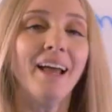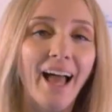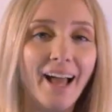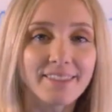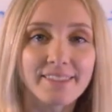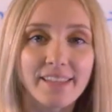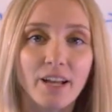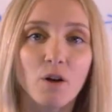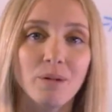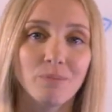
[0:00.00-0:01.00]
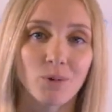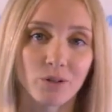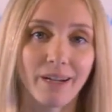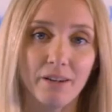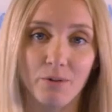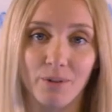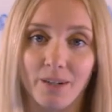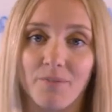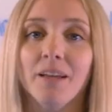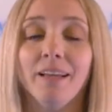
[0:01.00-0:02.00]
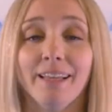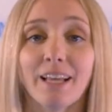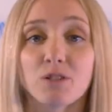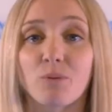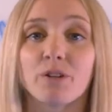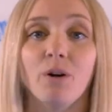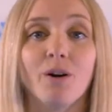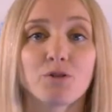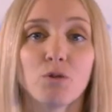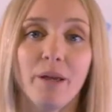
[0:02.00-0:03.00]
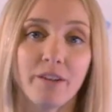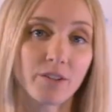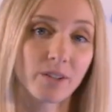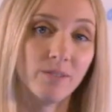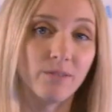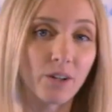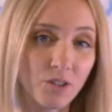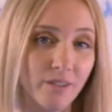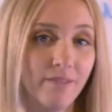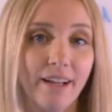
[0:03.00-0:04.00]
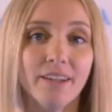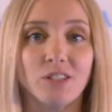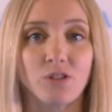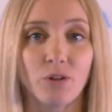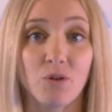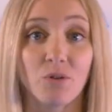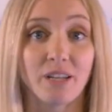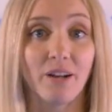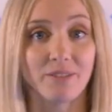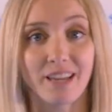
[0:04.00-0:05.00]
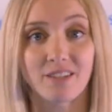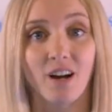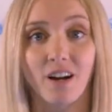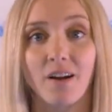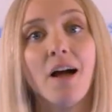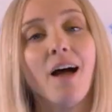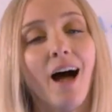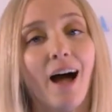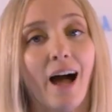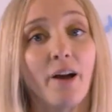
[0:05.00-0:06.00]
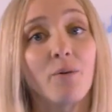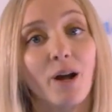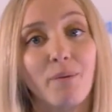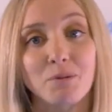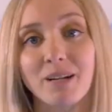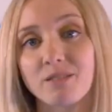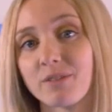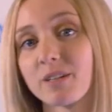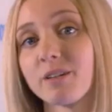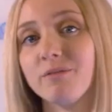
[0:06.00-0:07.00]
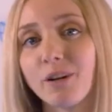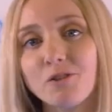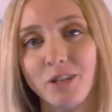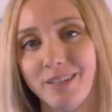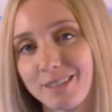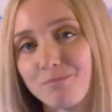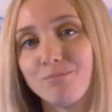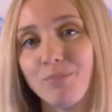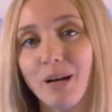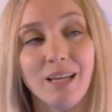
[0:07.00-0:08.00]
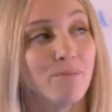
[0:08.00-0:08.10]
Ad set, a bit more granular. That's where you'll also pick your conversion event. So you'll tell TikTok, I want to optimize for conversions, but in